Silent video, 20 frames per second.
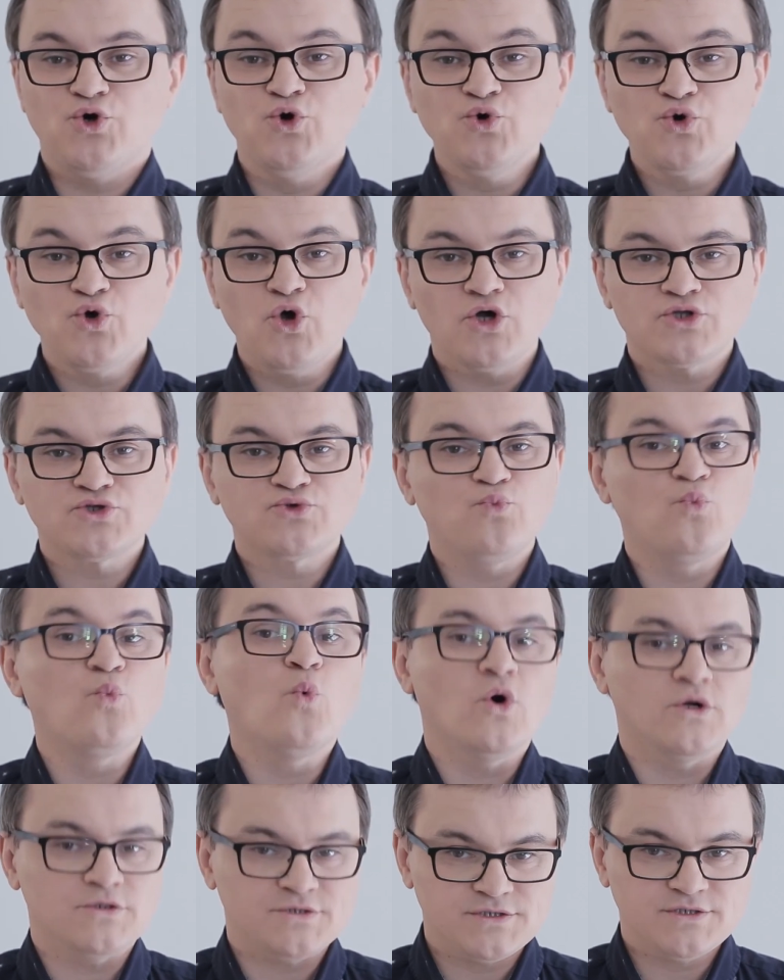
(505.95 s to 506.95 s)
who got
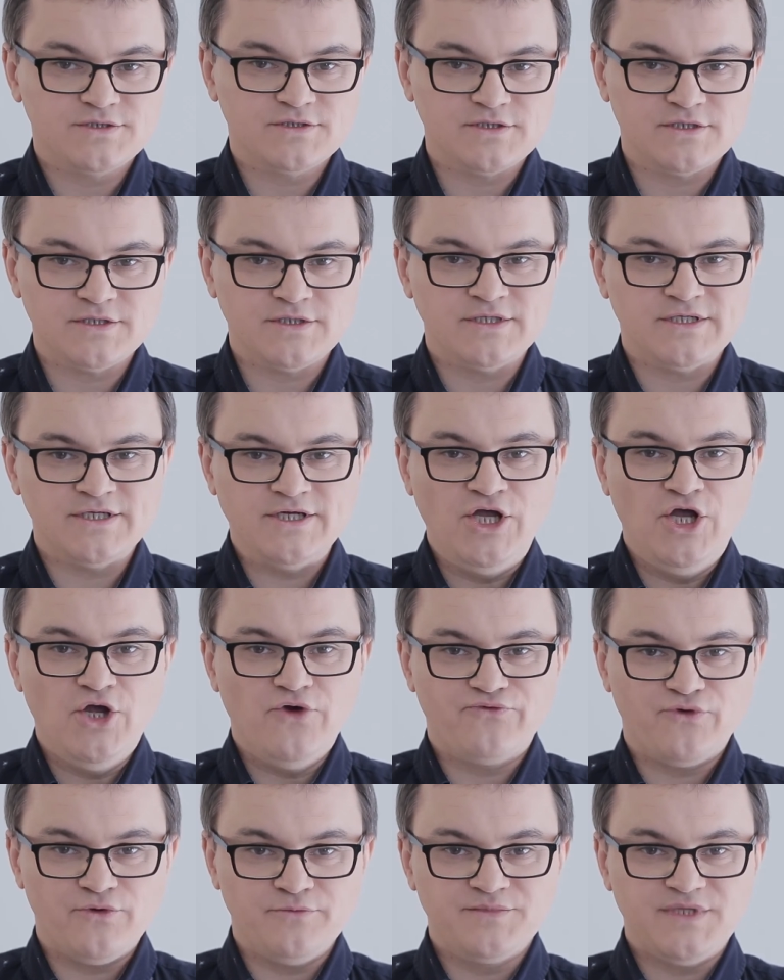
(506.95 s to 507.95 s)
what
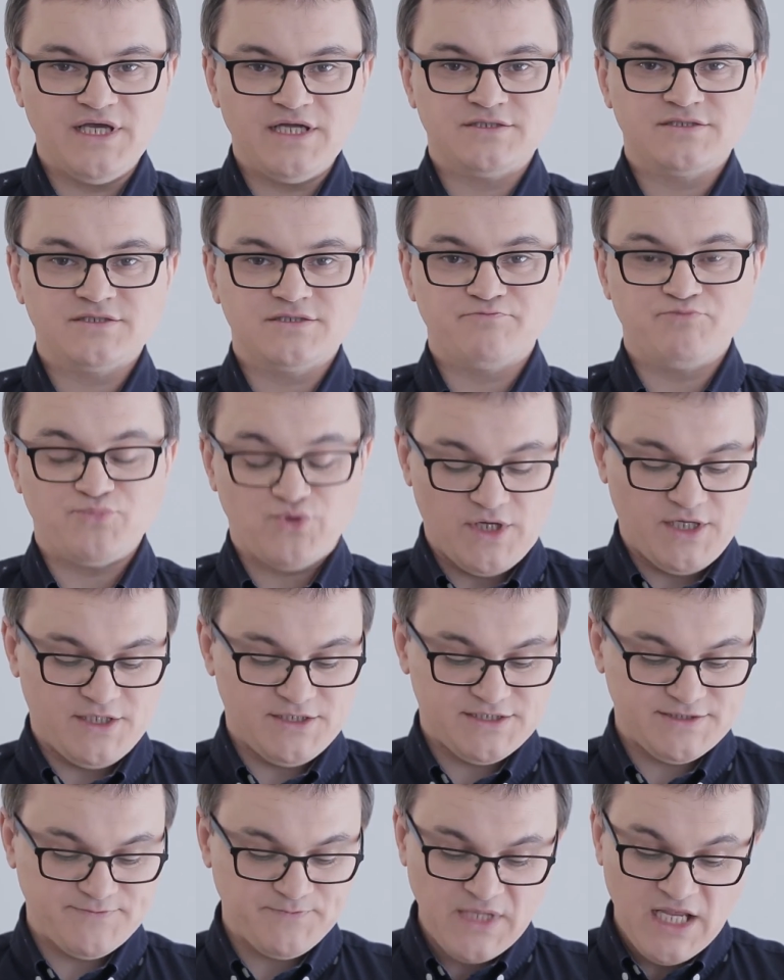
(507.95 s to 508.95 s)
from that
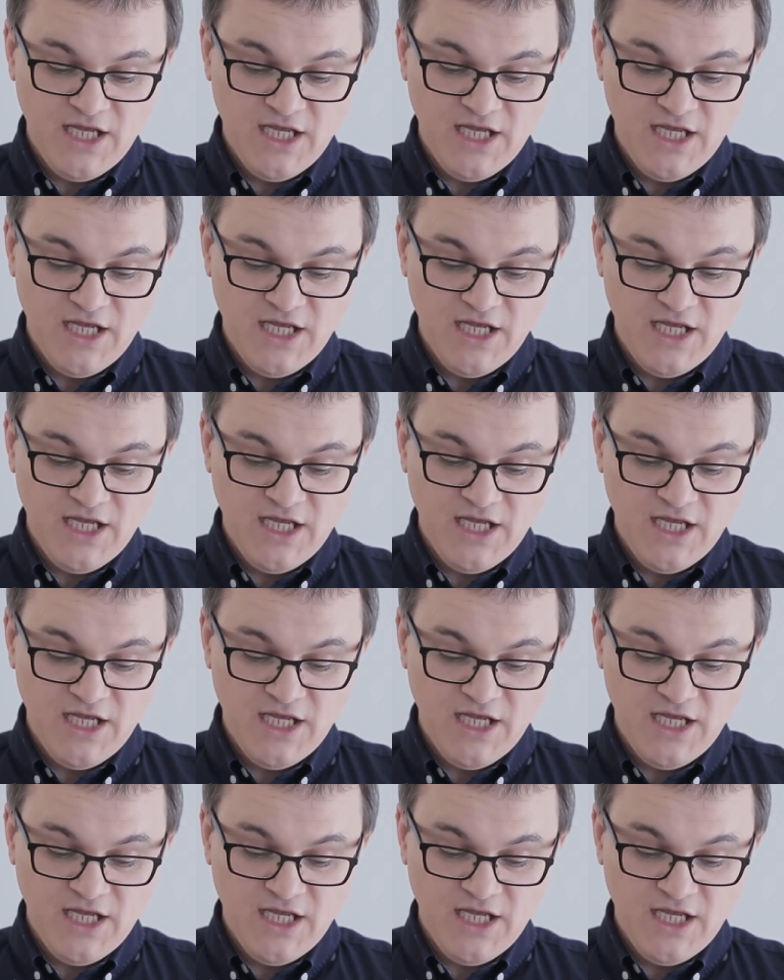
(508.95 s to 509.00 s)
price.